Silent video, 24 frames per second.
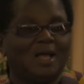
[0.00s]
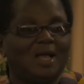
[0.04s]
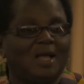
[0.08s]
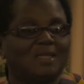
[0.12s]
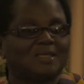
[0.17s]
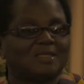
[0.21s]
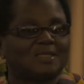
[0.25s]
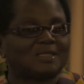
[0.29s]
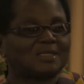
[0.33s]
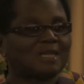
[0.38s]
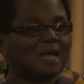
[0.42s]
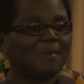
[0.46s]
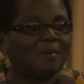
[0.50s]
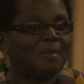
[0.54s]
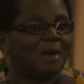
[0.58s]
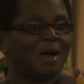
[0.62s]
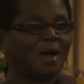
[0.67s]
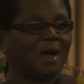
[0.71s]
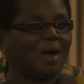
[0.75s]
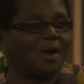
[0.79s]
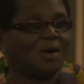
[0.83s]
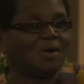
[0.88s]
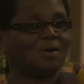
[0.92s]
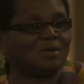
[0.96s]

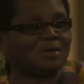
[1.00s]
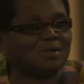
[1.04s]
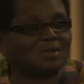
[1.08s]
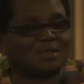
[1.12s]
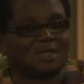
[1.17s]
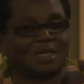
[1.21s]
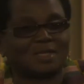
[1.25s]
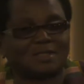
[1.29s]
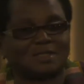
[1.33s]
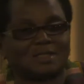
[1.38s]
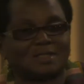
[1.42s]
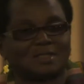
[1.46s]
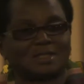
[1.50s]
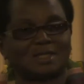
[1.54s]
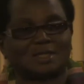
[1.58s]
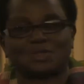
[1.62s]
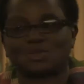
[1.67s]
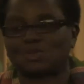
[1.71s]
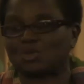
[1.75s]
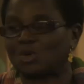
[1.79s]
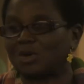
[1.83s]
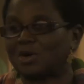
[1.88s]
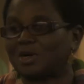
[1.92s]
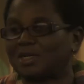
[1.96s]
Somehow, that is a
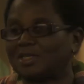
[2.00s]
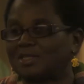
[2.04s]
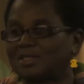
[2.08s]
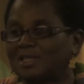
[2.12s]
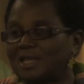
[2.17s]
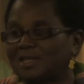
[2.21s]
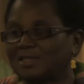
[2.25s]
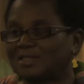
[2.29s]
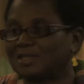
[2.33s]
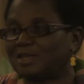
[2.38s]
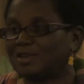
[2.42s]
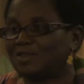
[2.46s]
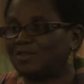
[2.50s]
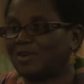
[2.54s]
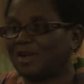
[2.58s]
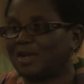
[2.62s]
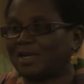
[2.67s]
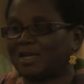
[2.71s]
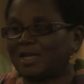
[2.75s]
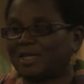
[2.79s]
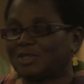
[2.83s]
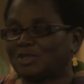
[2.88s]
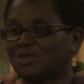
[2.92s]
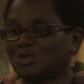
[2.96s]
story that never
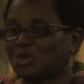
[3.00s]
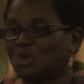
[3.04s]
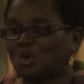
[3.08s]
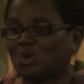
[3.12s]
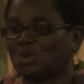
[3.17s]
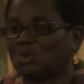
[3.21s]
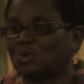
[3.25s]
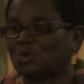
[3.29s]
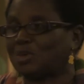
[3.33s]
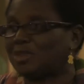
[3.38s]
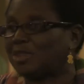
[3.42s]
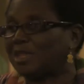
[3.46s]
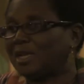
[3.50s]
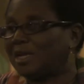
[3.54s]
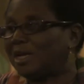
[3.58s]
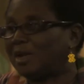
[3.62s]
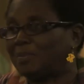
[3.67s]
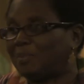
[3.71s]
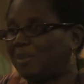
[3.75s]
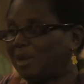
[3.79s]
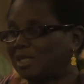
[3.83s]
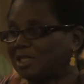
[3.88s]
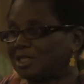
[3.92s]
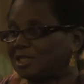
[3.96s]
gets told with any
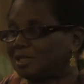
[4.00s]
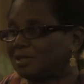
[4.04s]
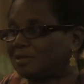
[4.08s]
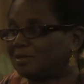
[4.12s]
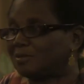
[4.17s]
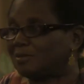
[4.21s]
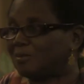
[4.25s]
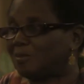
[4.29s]
passion.